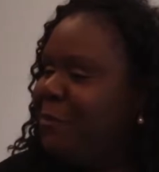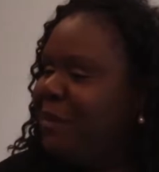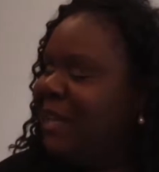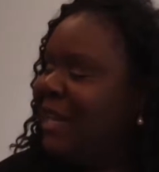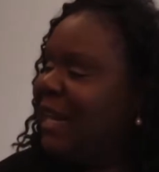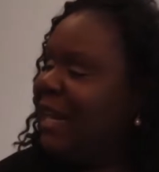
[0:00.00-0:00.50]

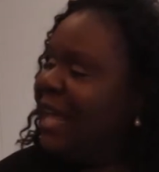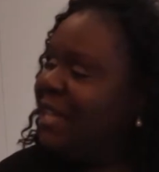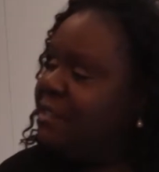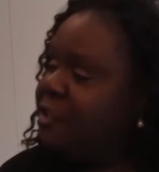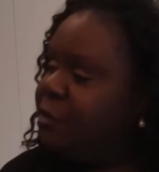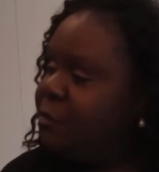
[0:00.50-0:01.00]
play
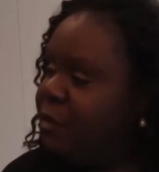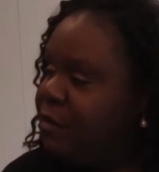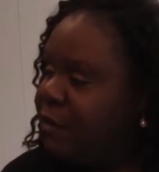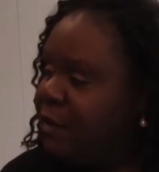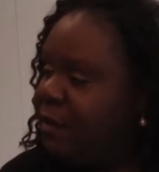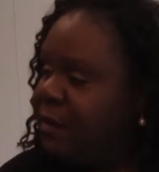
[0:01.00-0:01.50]
classical
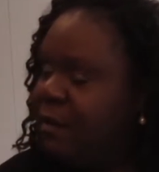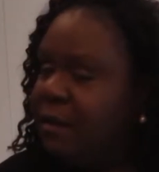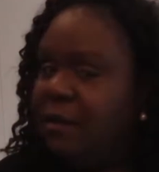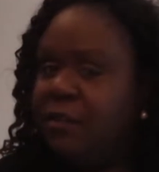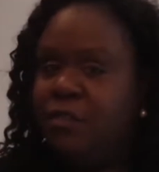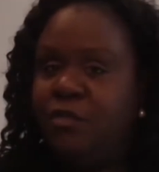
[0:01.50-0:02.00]
music,
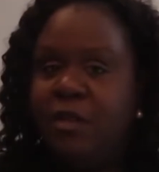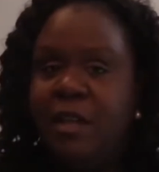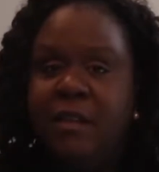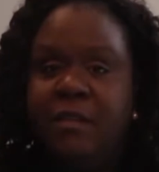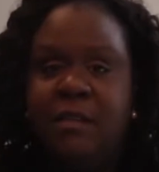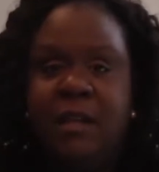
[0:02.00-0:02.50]

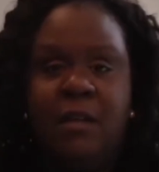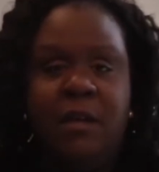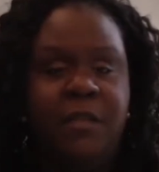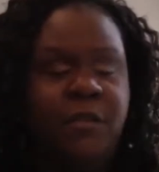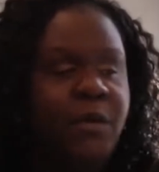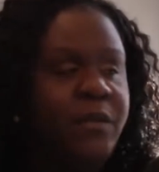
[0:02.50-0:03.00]
strings, and
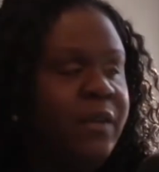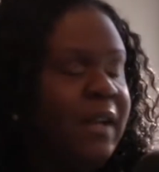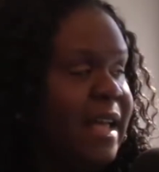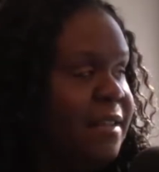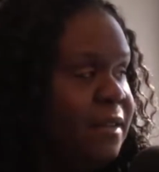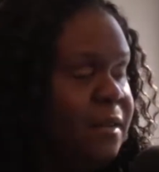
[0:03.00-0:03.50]
all these wonderful
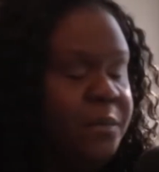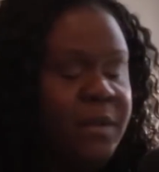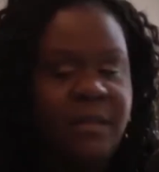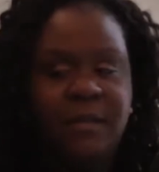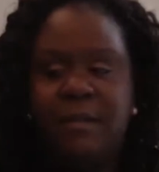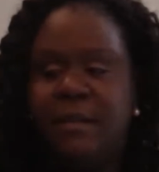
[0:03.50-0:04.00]
classical
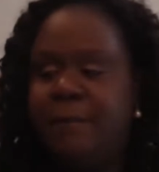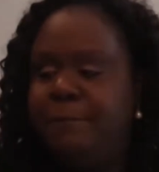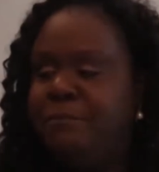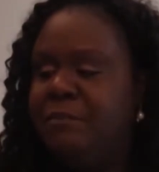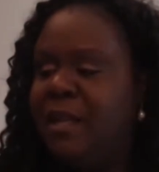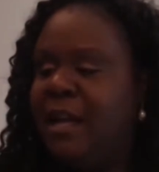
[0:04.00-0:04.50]
pieces.
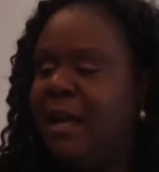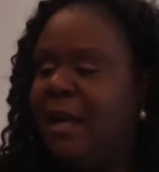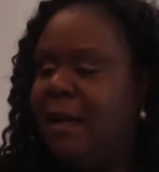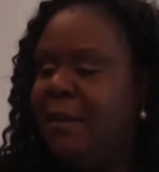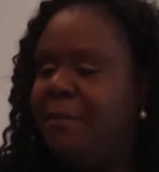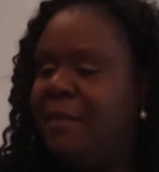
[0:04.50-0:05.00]

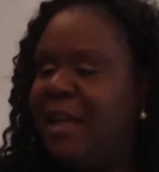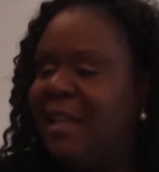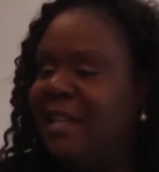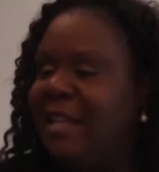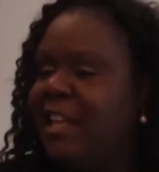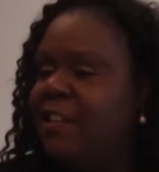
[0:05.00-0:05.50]
And
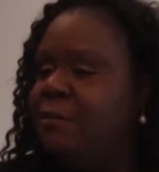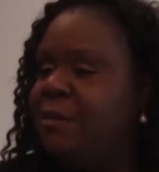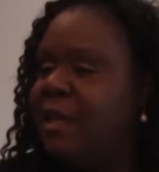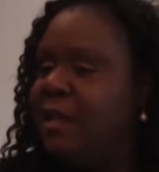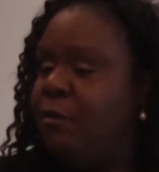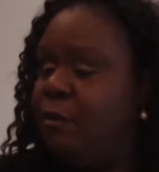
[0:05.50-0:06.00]
the kids,
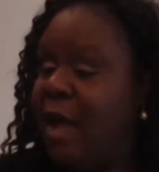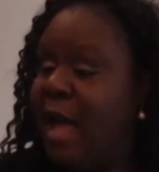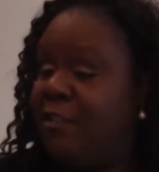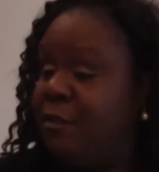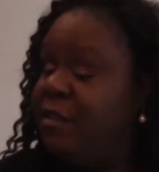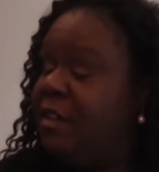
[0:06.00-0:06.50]

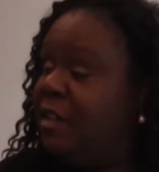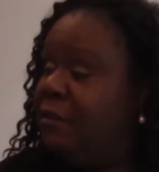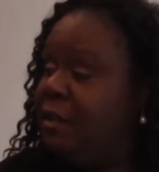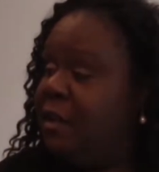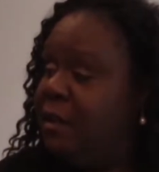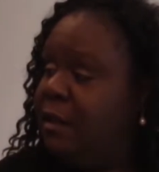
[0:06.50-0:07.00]
as a result
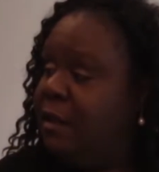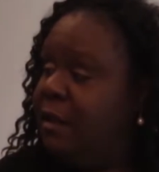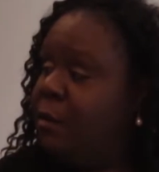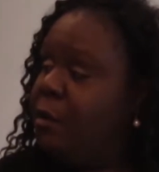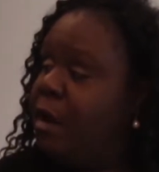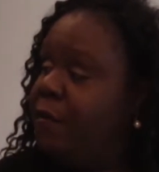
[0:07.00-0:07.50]
of it,
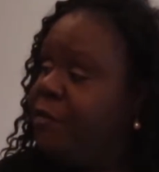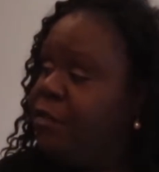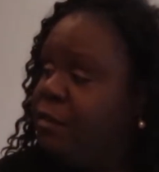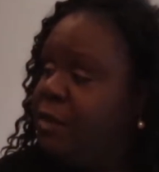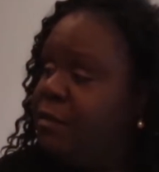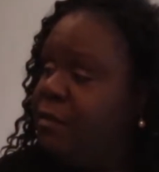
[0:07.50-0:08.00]
they were off the
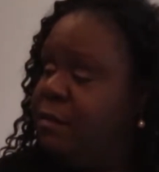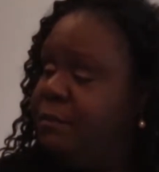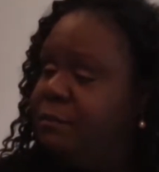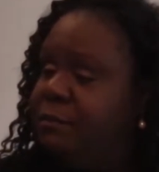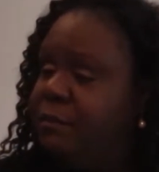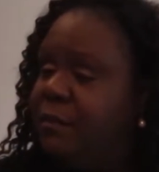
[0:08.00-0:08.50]
streets.
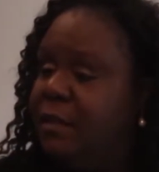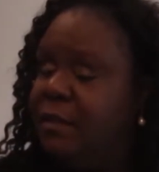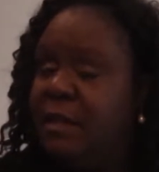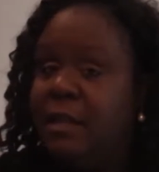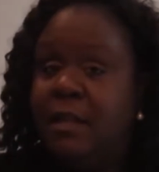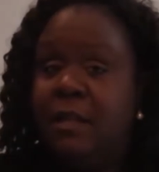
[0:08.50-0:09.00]

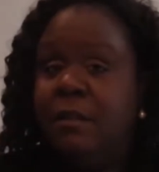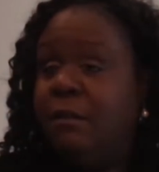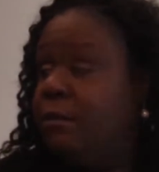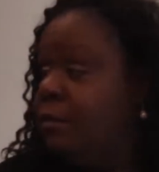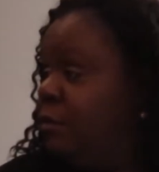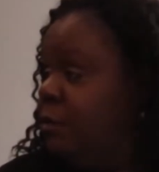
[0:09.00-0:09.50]
They didn't